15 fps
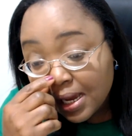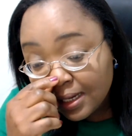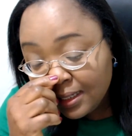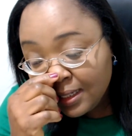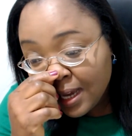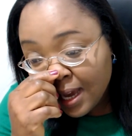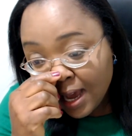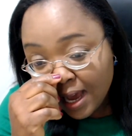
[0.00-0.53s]

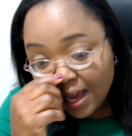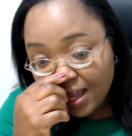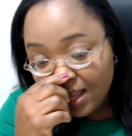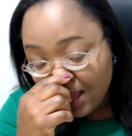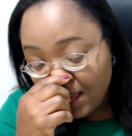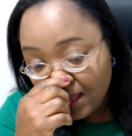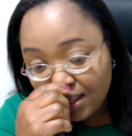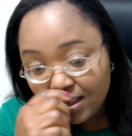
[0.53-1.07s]
yeah,
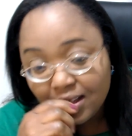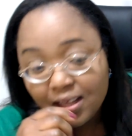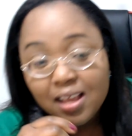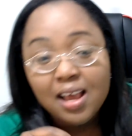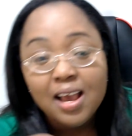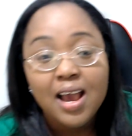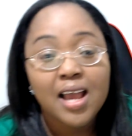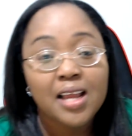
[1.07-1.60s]

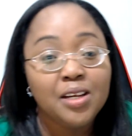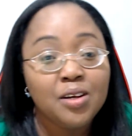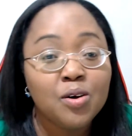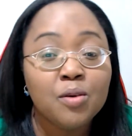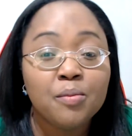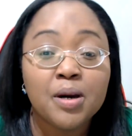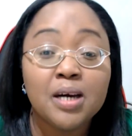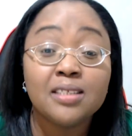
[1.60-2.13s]
I
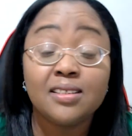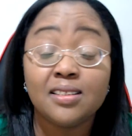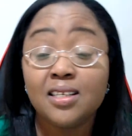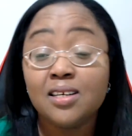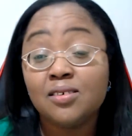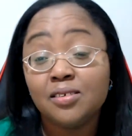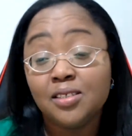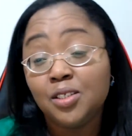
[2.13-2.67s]
know, but
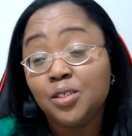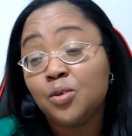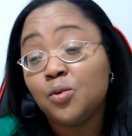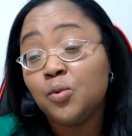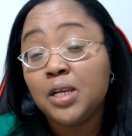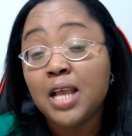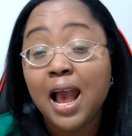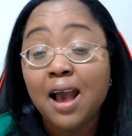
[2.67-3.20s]
still,
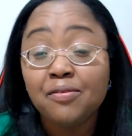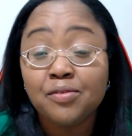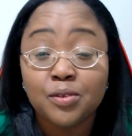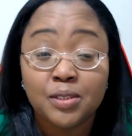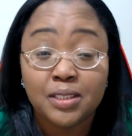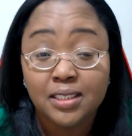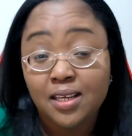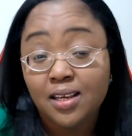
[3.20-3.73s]
we have to
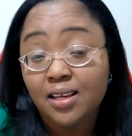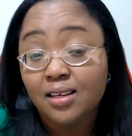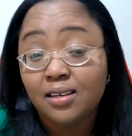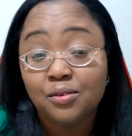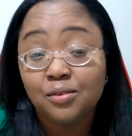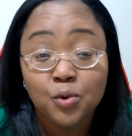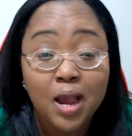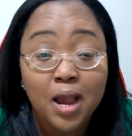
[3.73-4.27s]

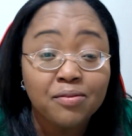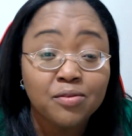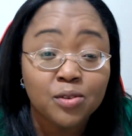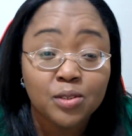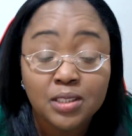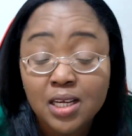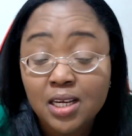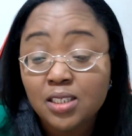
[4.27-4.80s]
say
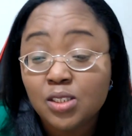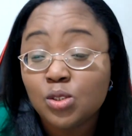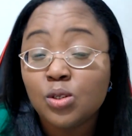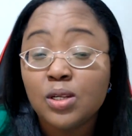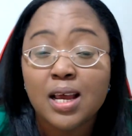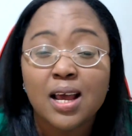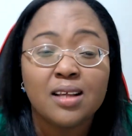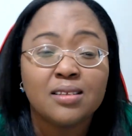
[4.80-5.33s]
it so
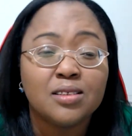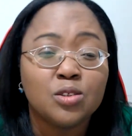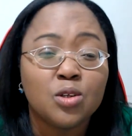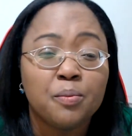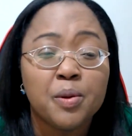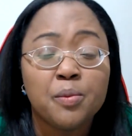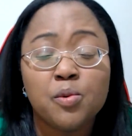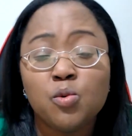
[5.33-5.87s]
that
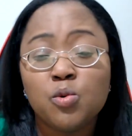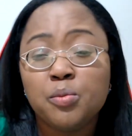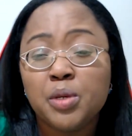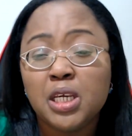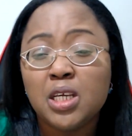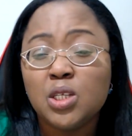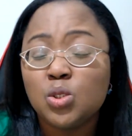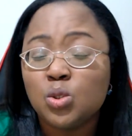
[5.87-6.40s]
some people will
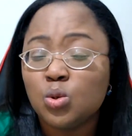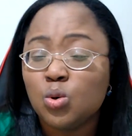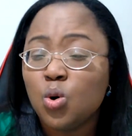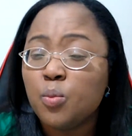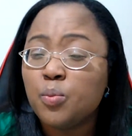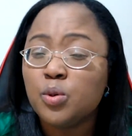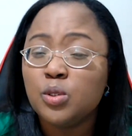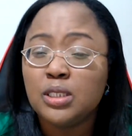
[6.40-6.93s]
begin to
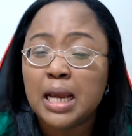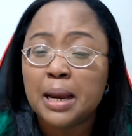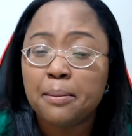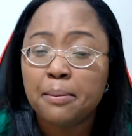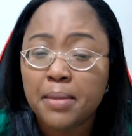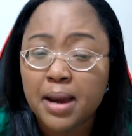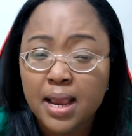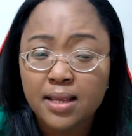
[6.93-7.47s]
open their
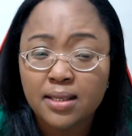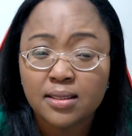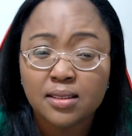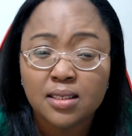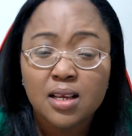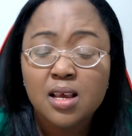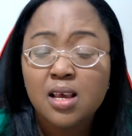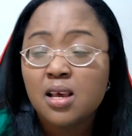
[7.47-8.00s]

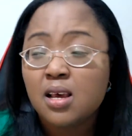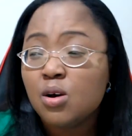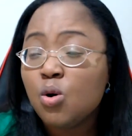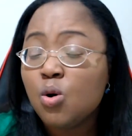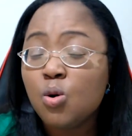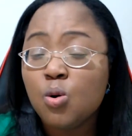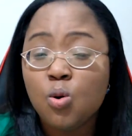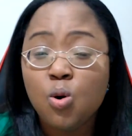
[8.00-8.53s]
minds,
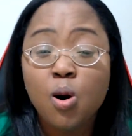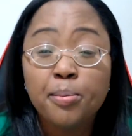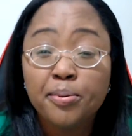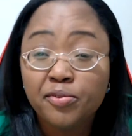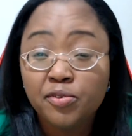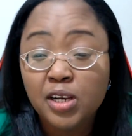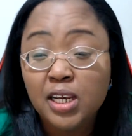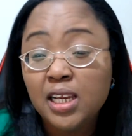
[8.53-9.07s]

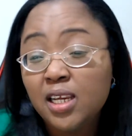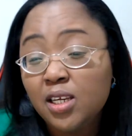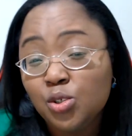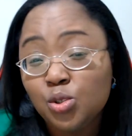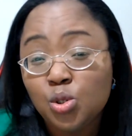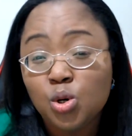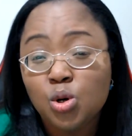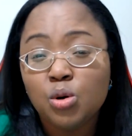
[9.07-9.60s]

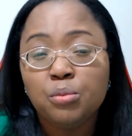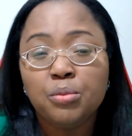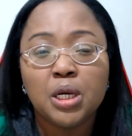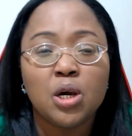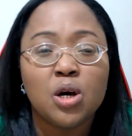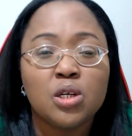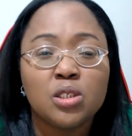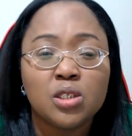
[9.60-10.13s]
hopefully,
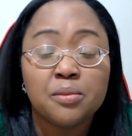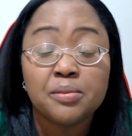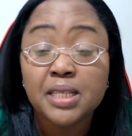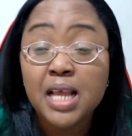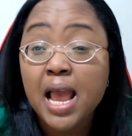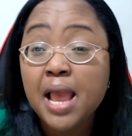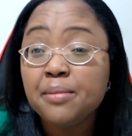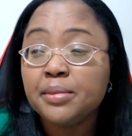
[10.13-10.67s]
because
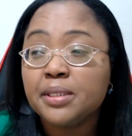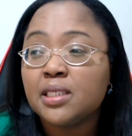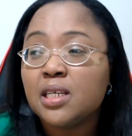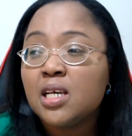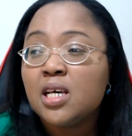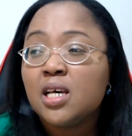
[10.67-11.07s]
sometimes